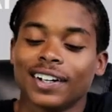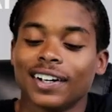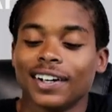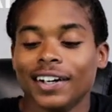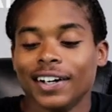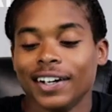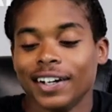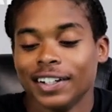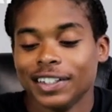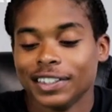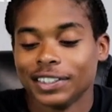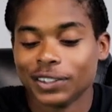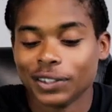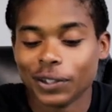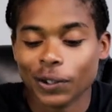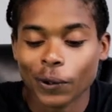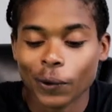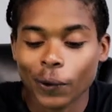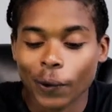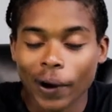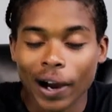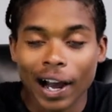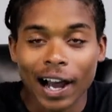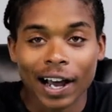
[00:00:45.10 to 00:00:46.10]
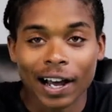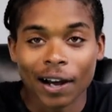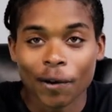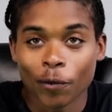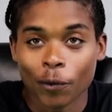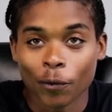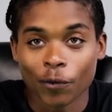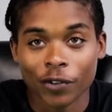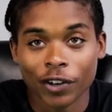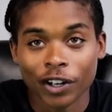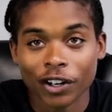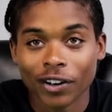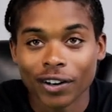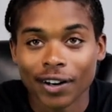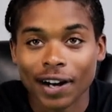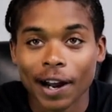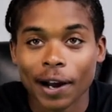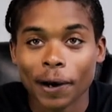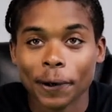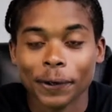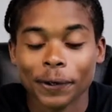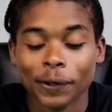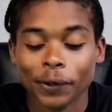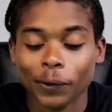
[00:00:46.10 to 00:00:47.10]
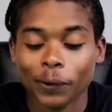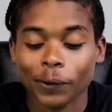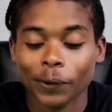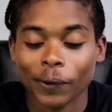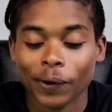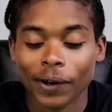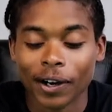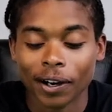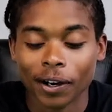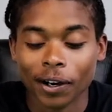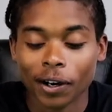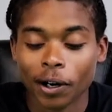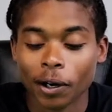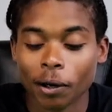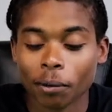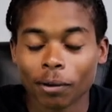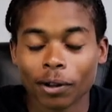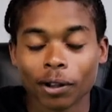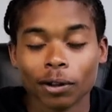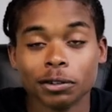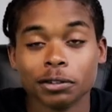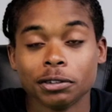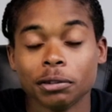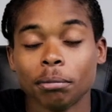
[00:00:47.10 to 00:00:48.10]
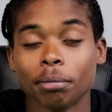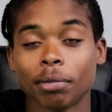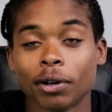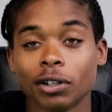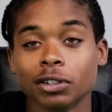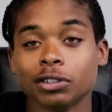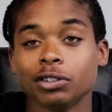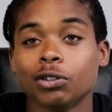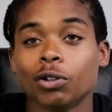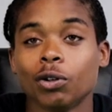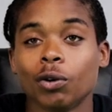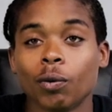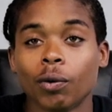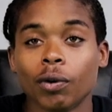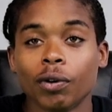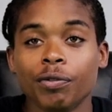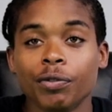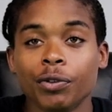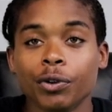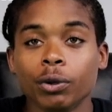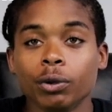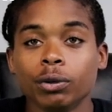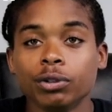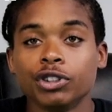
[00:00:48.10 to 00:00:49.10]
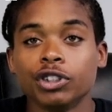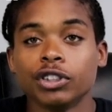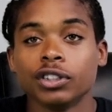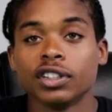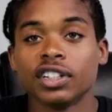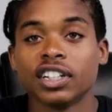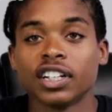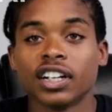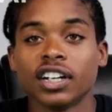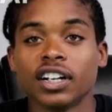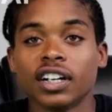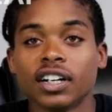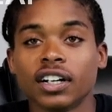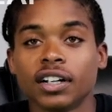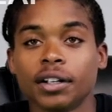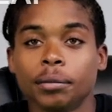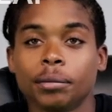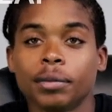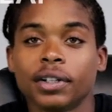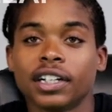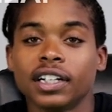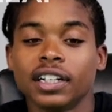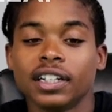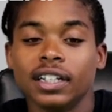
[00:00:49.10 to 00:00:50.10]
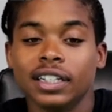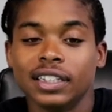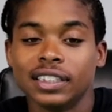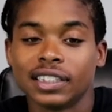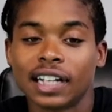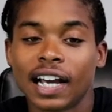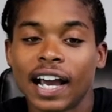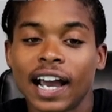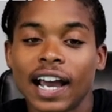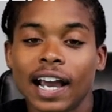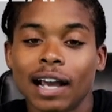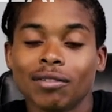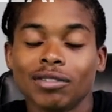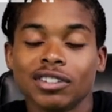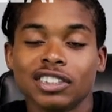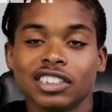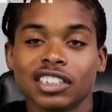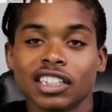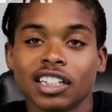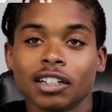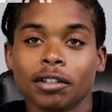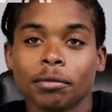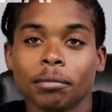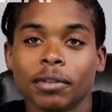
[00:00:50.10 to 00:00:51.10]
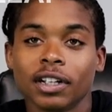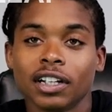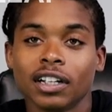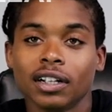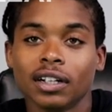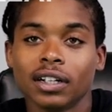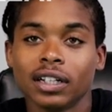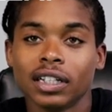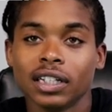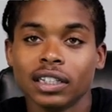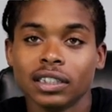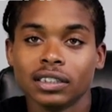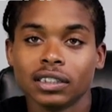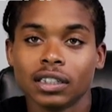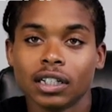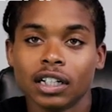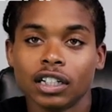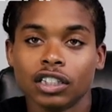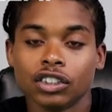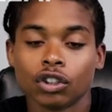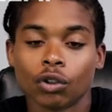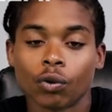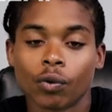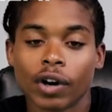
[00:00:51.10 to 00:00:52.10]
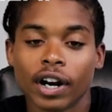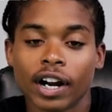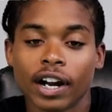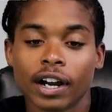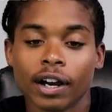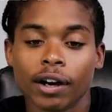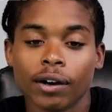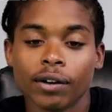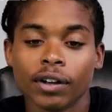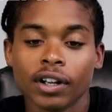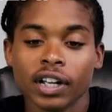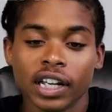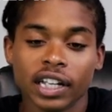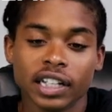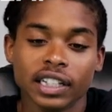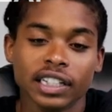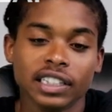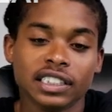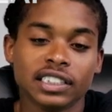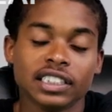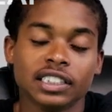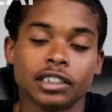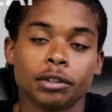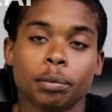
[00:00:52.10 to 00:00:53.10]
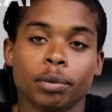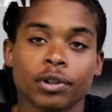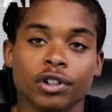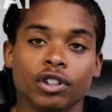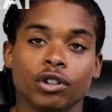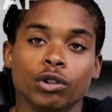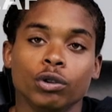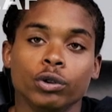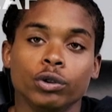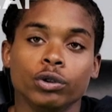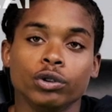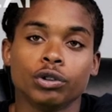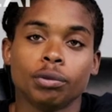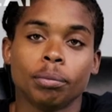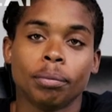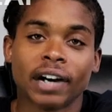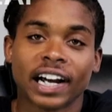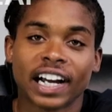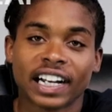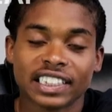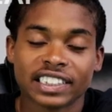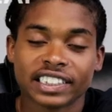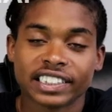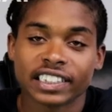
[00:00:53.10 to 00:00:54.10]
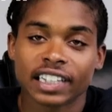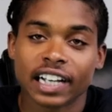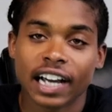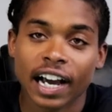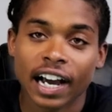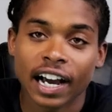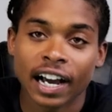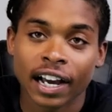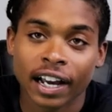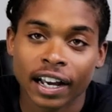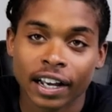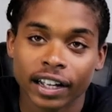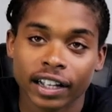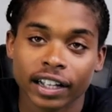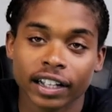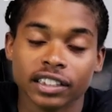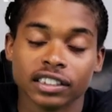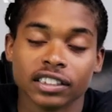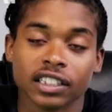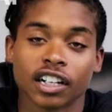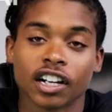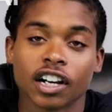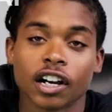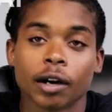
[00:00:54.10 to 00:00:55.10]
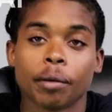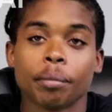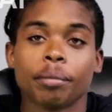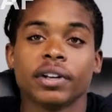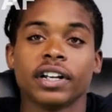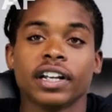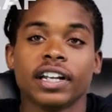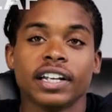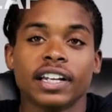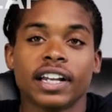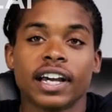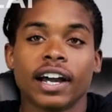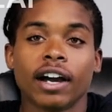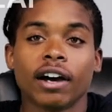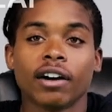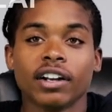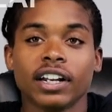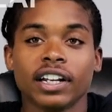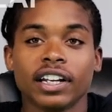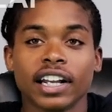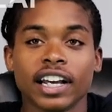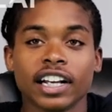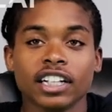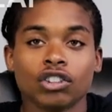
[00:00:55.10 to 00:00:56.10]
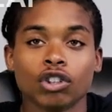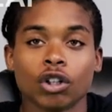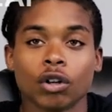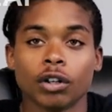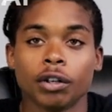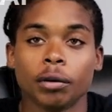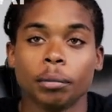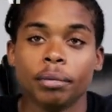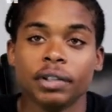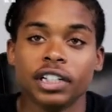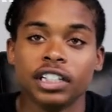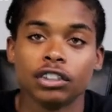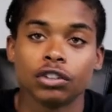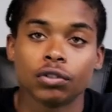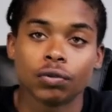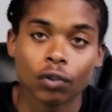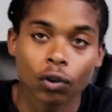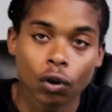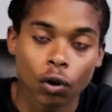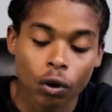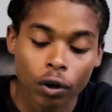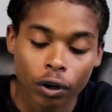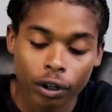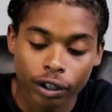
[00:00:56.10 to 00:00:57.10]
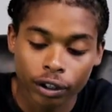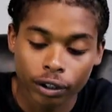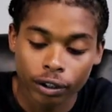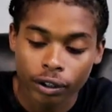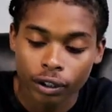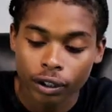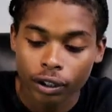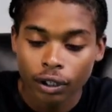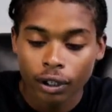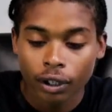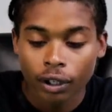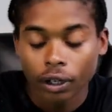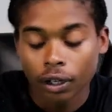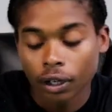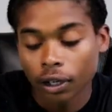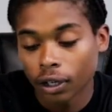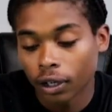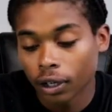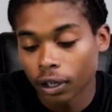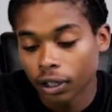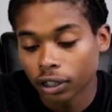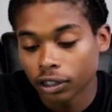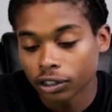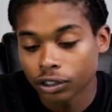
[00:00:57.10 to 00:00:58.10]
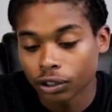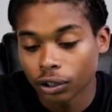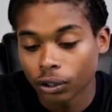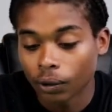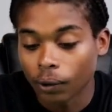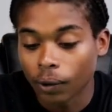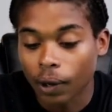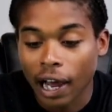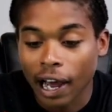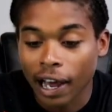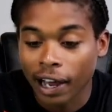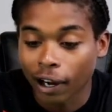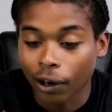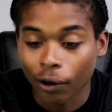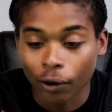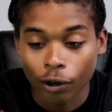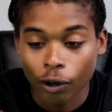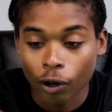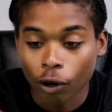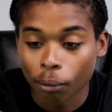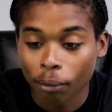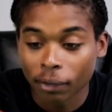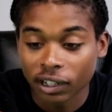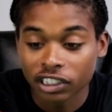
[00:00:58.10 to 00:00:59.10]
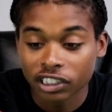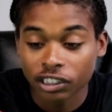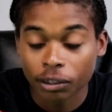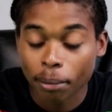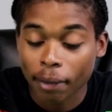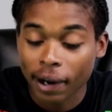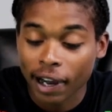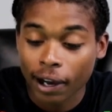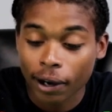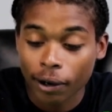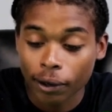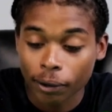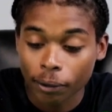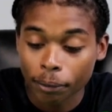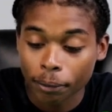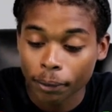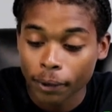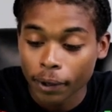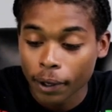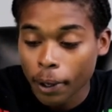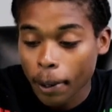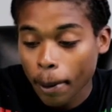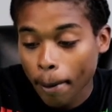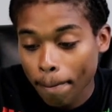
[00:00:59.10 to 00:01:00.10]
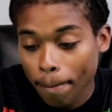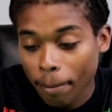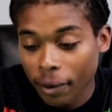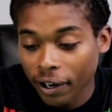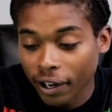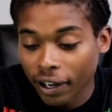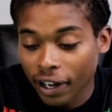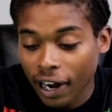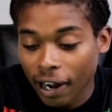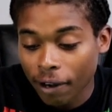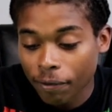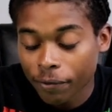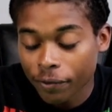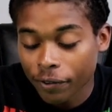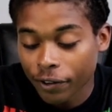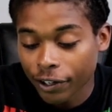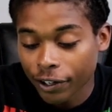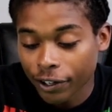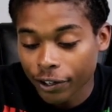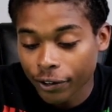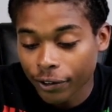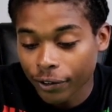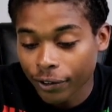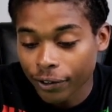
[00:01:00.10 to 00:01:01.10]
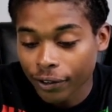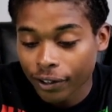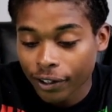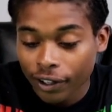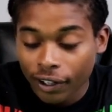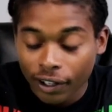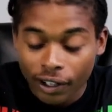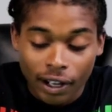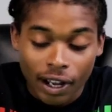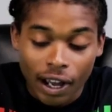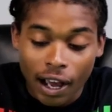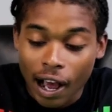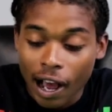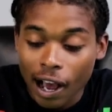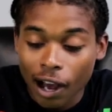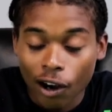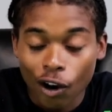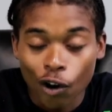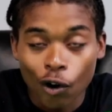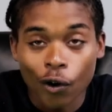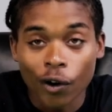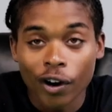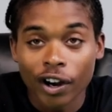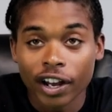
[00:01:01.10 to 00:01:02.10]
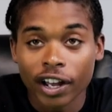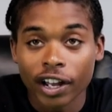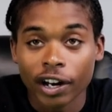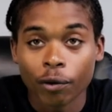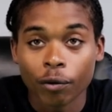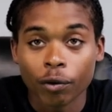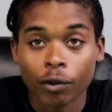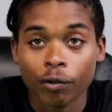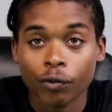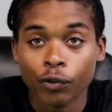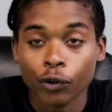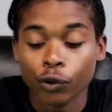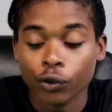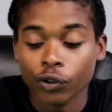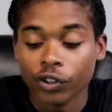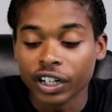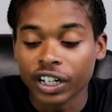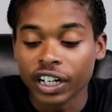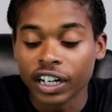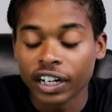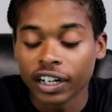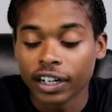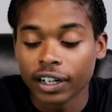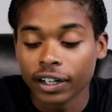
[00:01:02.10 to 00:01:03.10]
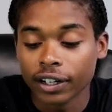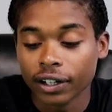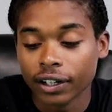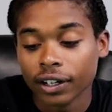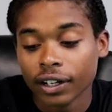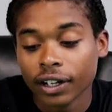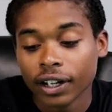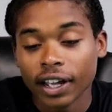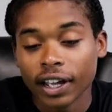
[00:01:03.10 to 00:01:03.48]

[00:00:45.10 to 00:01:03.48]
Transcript: Uh, so I figured I would do an up close and personal review to the gun because I haven't seen many of these guns around. This is produced by SCCY. It's a company down in Daytona Beach, Florida. Uh, so I don't know much about them, but I figured I'll go ahead and review the gun.